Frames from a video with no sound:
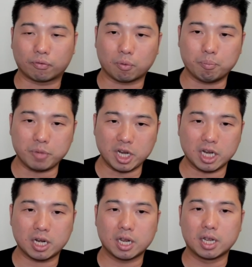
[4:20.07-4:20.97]
for
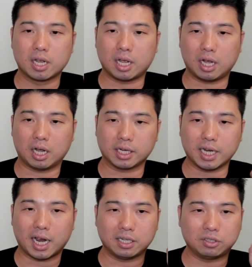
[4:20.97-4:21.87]
me,
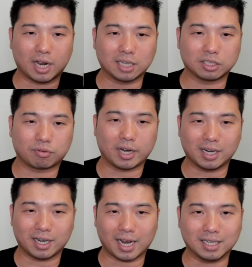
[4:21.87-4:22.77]
I need to actually create
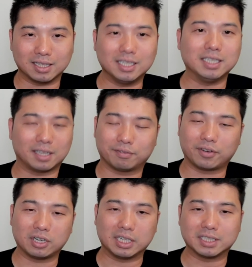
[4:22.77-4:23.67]
at the
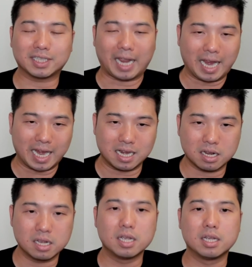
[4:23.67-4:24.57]
very least
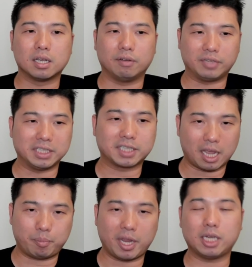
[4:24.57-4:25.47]
10 of these
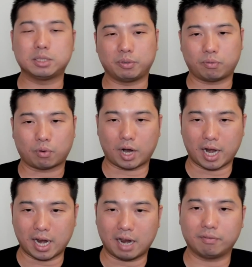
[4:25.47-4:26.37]
campaigns before
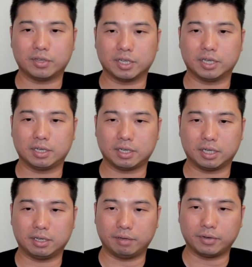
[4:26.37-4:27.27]
I have the
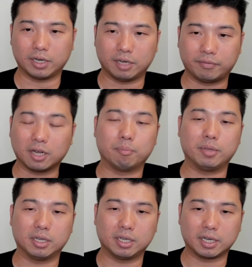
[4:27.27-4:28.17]

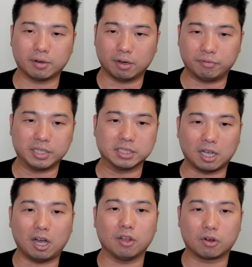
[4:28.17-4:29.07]
availability of these
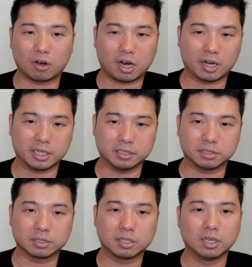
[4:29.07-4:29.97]
other
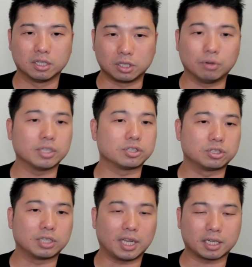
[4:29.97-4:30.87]
audiences. So let's
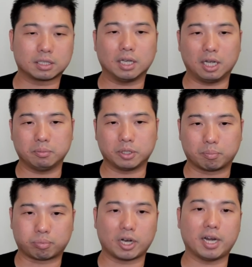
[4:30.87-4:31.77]
just select the
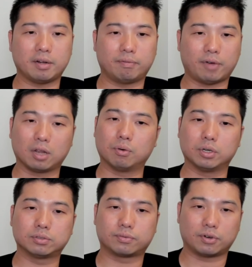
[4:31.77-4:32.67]
brand
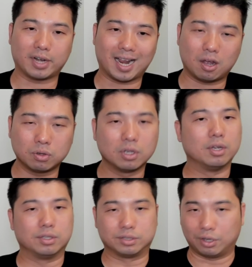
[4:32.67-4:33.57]
followers for now.
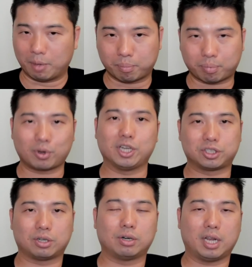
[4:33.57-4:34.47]
So I'm pretty
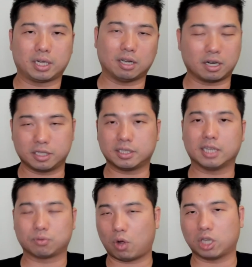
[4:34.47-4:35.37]
sure audience
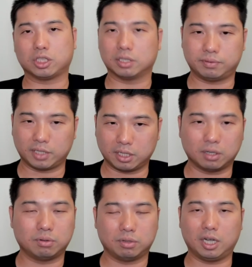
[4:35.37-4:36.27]
that's watching this
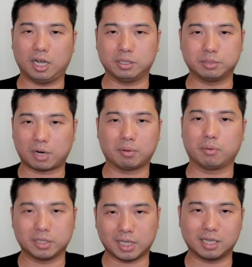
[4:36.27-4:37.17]
video is probably
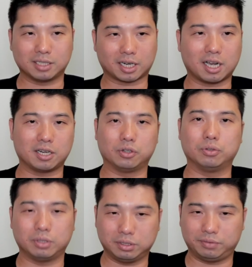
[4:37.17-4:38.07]
one that is kind of new
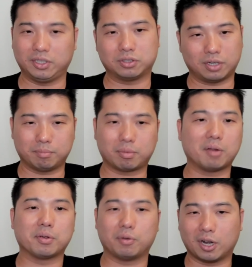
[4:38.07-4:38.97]
to this feature and
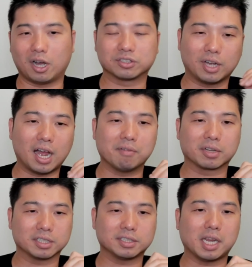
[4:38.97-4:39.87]
probably would also have
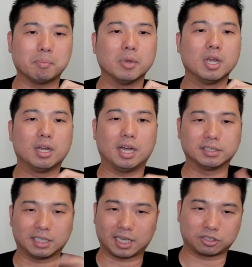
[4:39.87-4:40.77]
the same
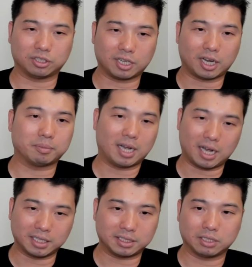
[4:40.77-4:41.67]
selection type that
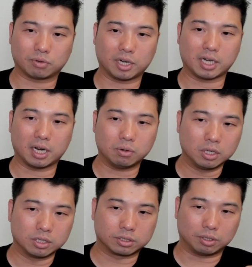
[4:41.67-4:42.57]
I see right now.
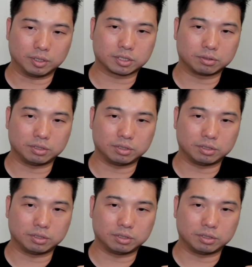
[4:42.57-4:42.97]
So let's go